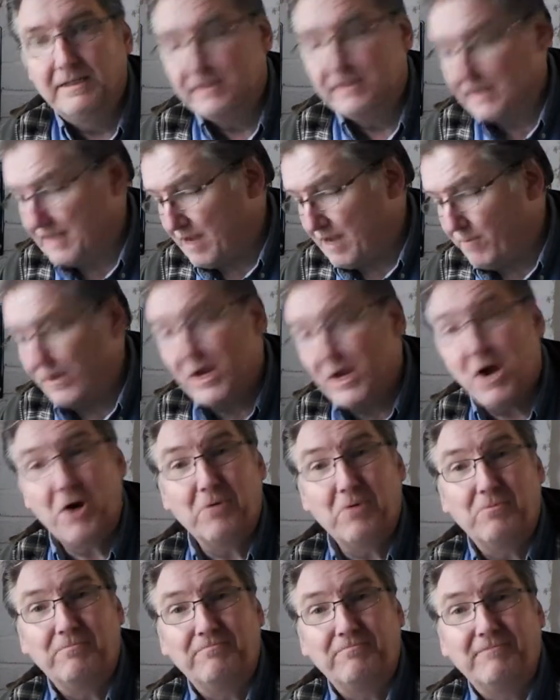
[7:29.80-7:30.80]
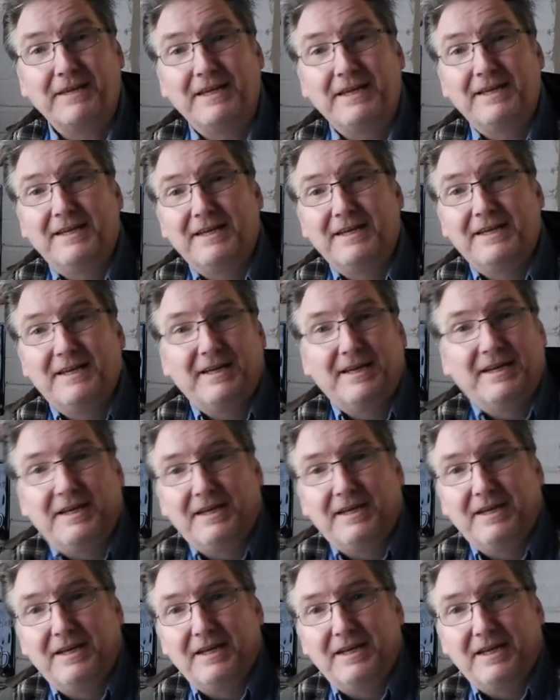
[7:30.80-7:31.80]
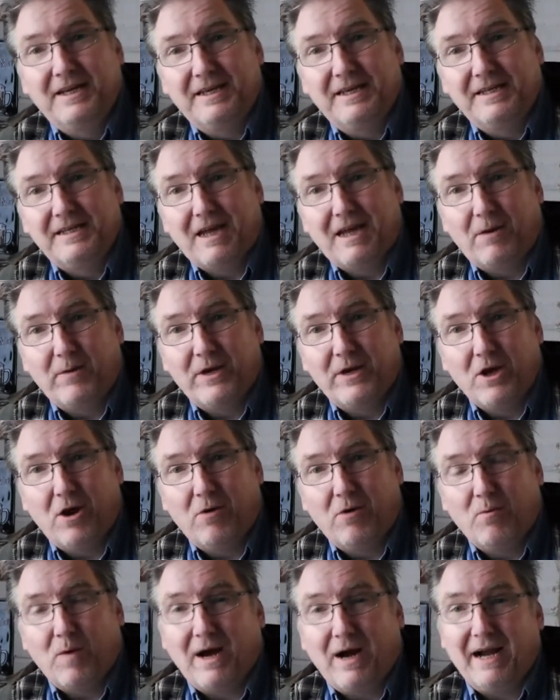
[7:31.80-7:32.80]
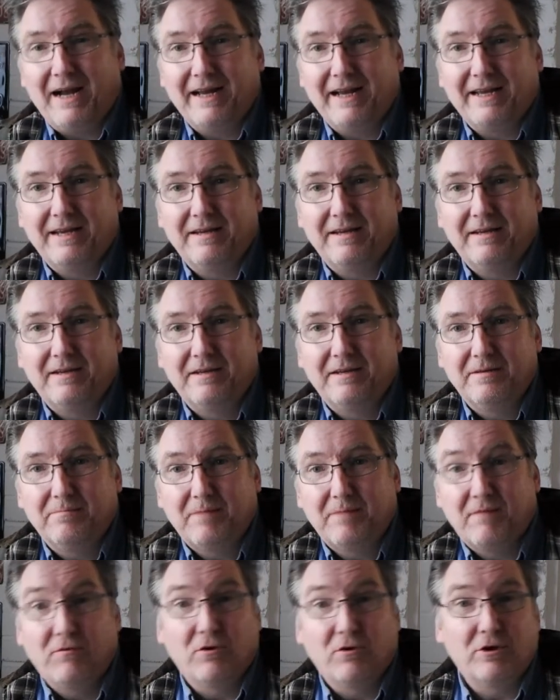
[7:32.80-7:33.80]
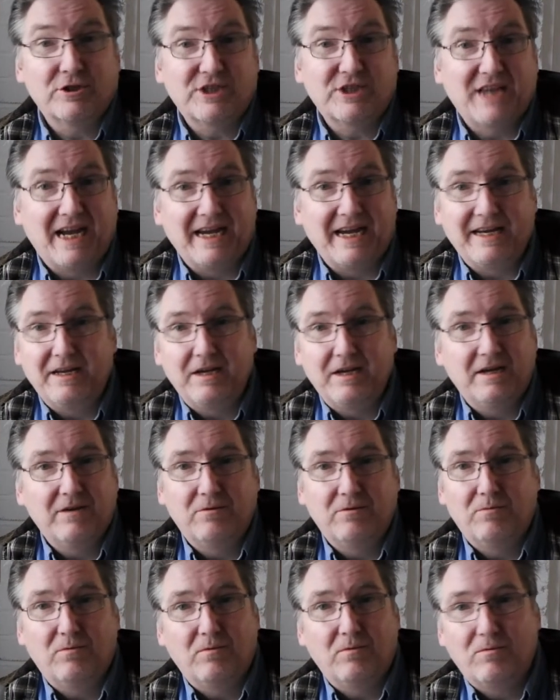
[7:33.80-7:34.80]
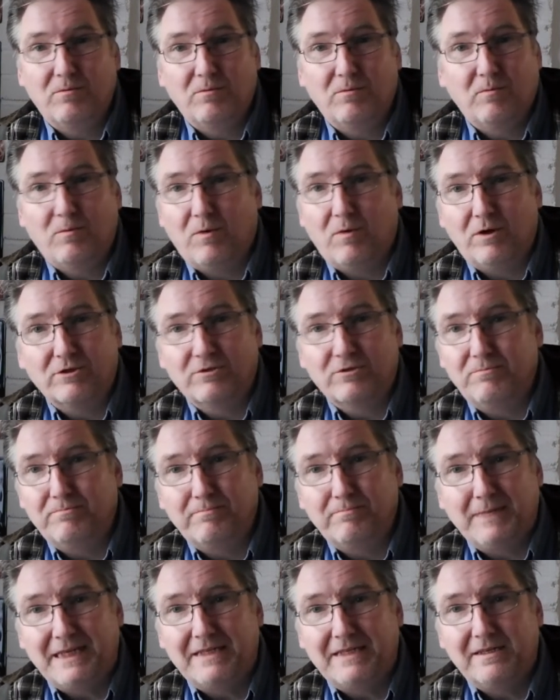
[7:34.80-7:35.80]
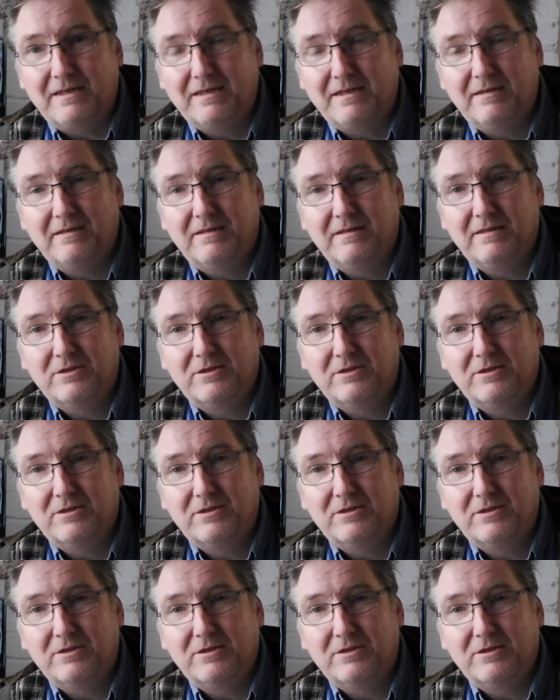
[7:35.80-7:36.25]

So there we go. Now we know why my Warsteiner wasn't bitter.